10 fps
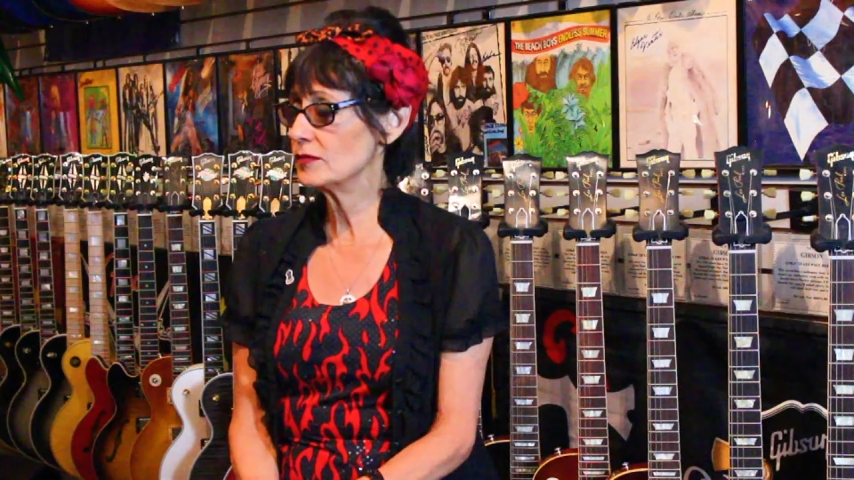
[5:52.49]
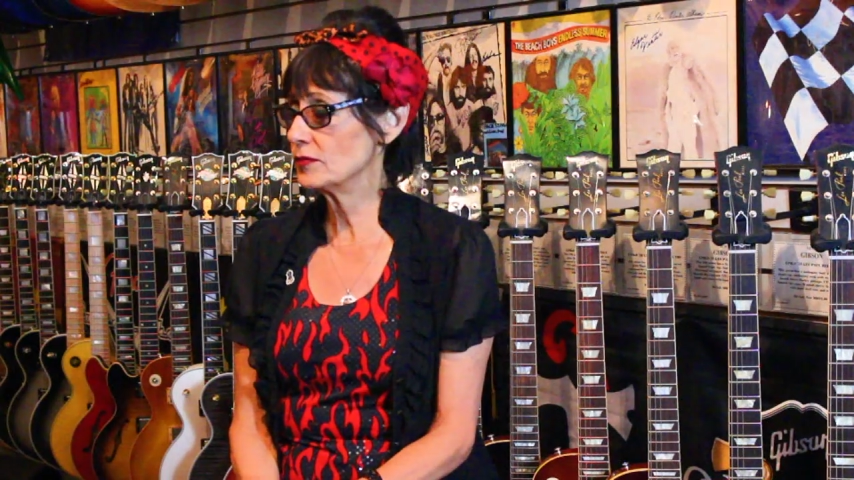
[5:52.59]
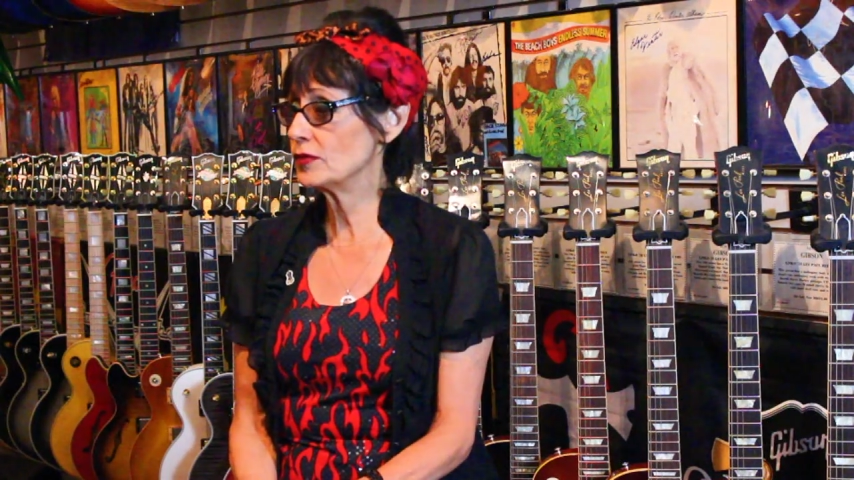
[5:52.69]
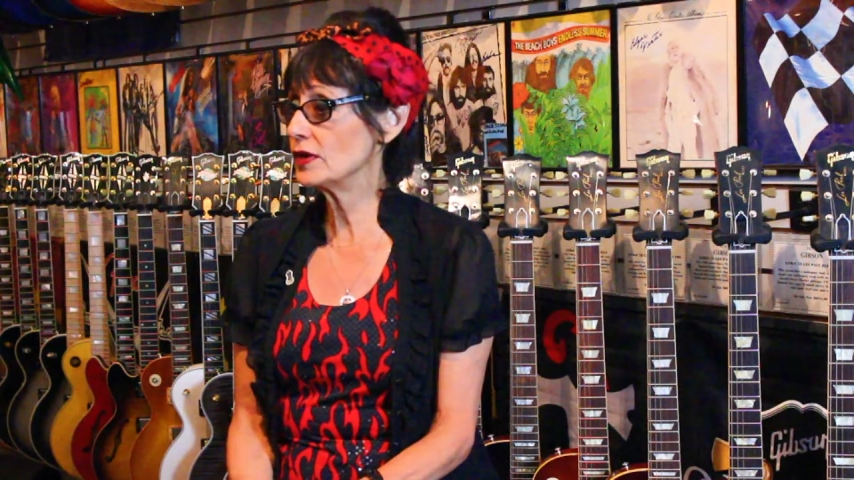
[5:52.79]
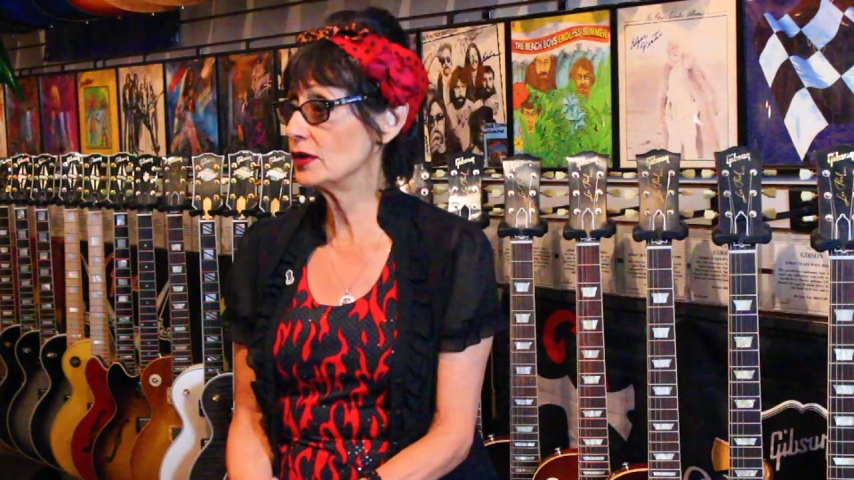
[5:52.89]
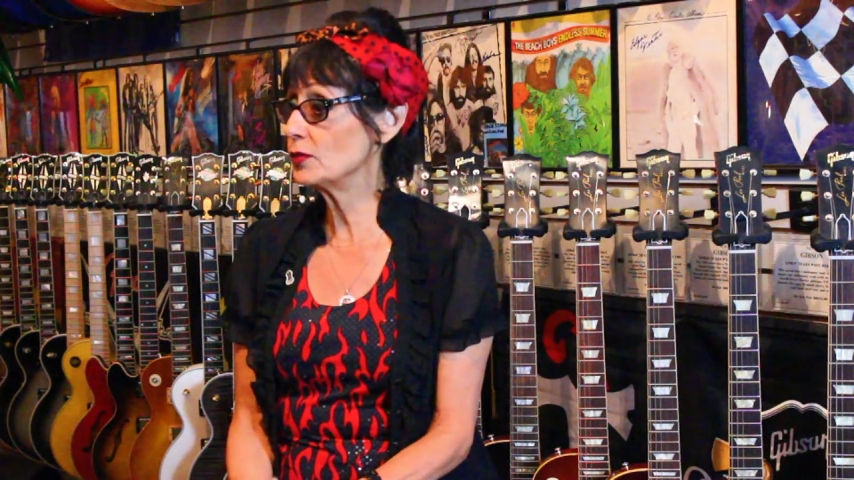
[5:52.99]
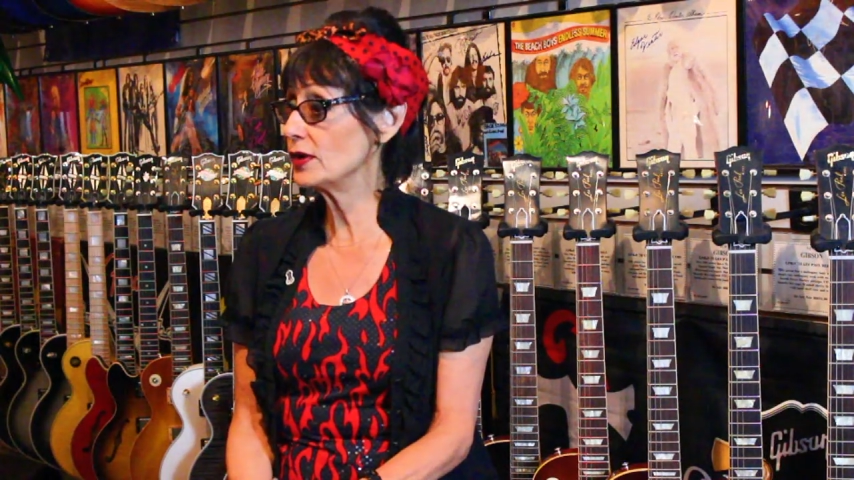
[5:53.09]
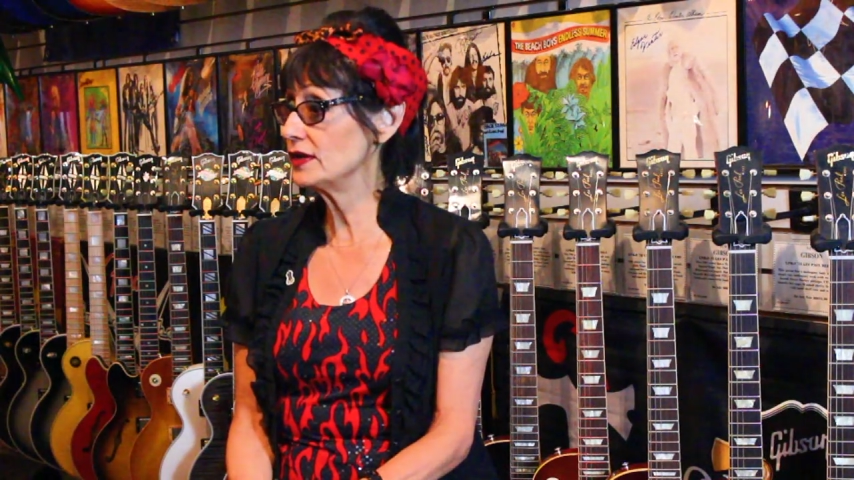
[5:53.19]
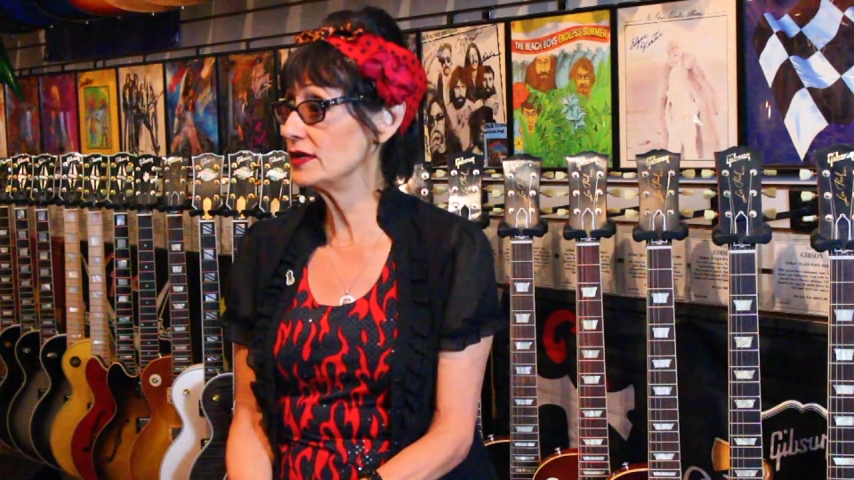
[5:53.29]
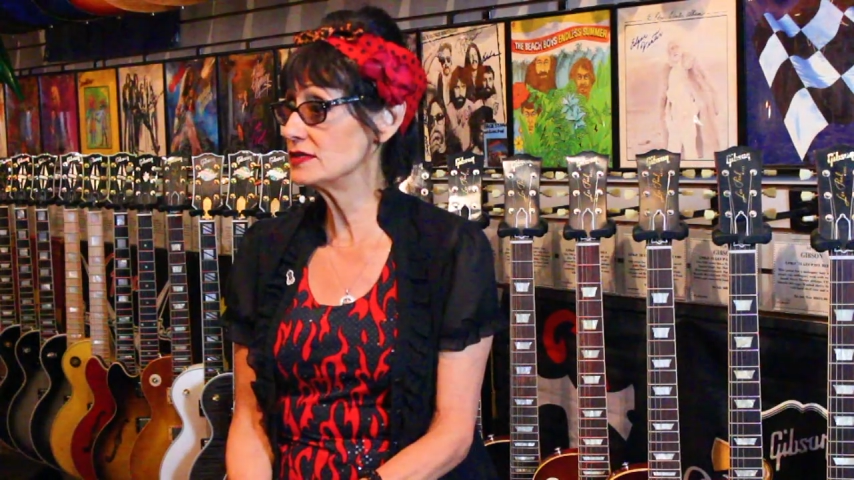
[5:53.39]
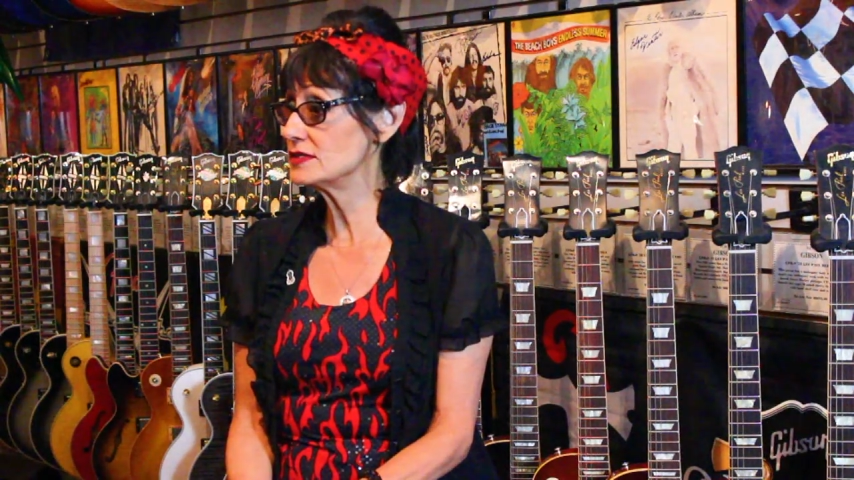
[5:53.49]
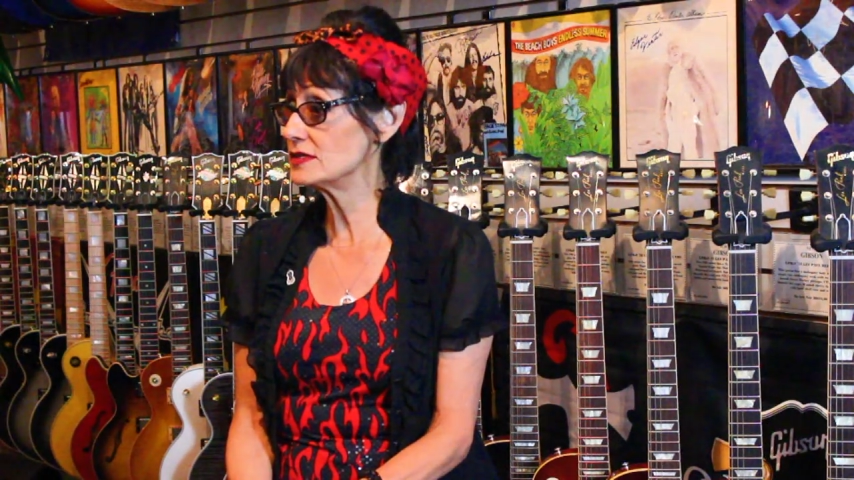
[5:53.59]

really what it is,